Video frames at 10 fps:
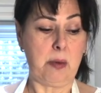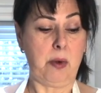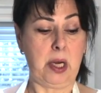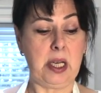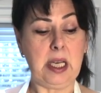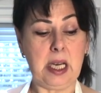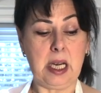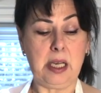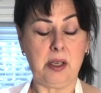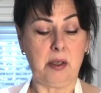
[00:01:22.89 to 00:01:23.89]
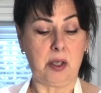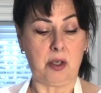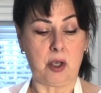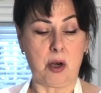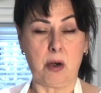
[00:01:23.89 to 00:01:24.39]
We're going to need to
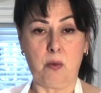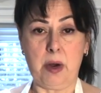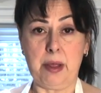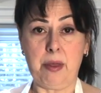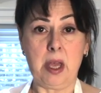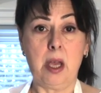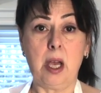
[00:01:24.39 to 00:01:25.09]
start with